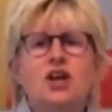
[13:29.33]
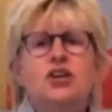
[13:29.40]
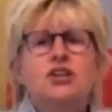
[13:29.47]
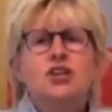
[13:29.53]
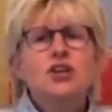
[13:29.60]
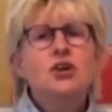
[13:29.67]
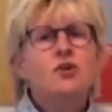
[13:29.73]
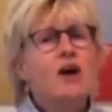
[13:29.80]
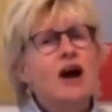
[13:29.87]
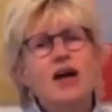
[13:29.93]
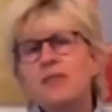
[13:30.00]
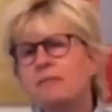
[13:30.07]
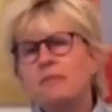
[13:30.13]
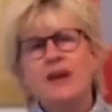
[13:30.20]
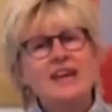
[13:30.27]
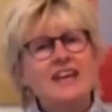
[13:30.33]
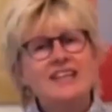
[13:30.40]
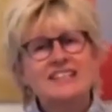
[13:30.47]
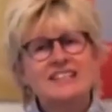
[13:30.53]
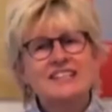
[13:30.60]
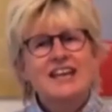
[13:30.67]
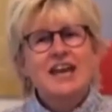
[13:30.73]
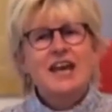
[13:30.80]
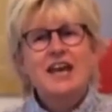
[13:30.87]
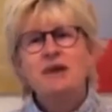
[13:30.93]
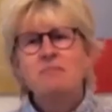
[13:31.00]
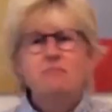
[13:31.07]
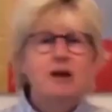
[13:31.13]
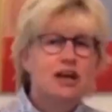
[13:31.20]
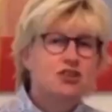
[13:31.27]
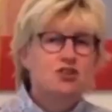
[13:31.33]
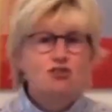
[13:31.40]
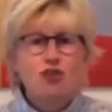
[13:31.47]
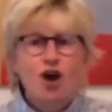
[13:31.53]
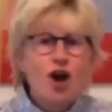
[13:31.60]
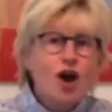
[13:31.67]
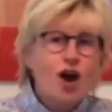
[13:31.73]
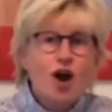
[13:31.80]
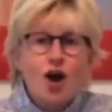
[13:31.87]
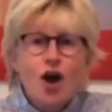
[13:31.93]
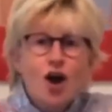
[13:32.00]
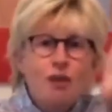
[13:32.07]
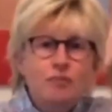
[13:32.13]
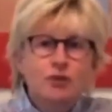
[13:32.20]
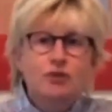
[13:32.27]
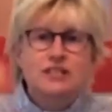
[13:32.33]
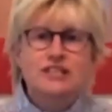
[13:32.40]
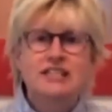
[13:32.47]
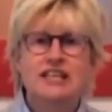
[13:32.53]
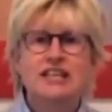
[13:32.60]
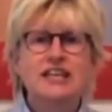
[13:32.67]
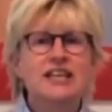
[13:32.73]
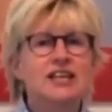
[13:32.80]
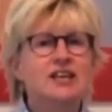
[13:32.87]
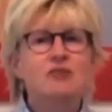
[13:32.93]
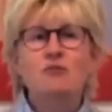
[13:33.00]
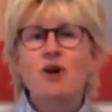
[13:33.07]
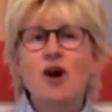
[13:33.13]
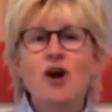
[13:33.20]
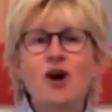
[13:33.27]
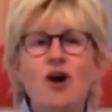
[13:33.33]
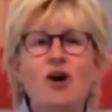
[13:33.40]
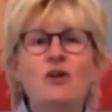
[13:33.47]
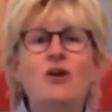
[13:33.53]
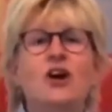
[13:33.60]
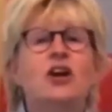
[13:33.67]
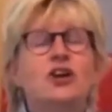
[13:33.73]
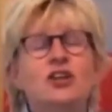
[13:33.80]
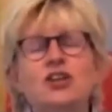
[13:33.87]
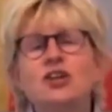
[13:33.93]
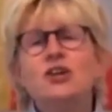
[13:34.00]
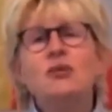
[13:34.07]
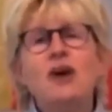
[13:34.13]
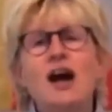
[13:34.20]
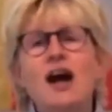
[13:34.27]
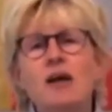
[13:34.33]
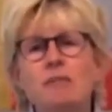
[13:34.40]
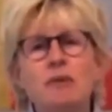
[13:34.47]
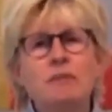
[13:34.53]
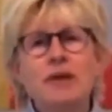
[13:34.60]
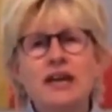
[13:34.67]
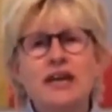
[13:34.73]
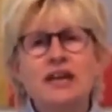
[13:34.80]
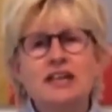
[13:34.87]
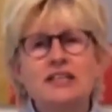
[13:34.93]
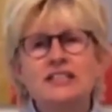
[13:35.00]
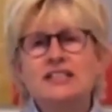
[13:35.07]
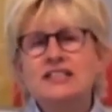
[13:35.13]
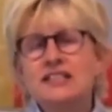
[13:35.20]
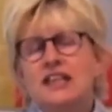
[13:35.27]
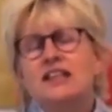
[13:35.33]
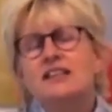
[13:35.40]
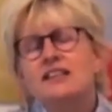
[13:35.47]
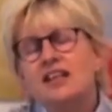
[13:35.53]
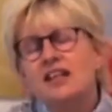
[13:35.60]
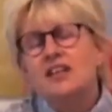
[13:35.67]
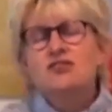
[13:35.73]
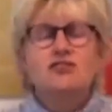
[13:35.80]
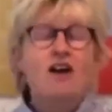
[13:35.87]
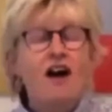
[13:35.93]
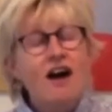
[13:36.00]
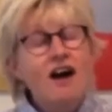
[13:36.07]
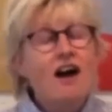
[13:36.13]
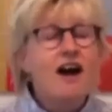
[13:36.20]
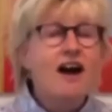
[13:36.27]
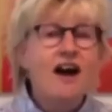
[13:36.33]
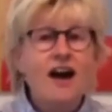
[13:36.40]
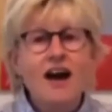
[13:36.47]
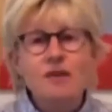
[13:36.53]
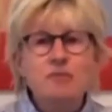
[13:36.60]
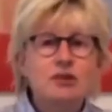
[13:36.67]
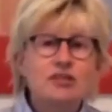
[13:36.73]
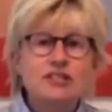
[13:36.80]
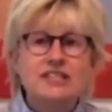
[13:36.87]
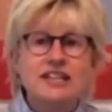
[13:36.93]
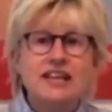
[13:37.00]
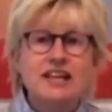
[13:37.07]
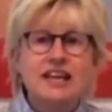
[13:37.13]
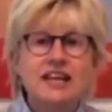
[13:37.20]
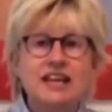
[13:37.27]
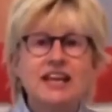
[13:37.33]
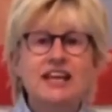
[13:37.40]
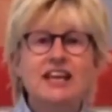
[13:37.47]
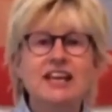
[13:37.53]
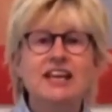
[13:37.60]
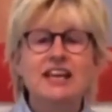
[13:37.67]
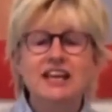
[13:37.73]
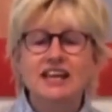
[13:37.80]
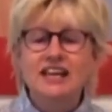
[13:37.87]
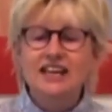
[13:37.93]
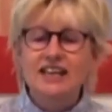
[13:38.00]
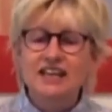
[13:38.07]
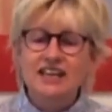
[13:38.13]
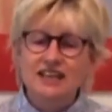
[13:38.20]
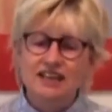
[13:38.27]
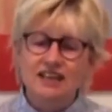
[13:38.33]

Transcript: You are the peace in my troubled sea. Oh, you are the peace in my troubled sea.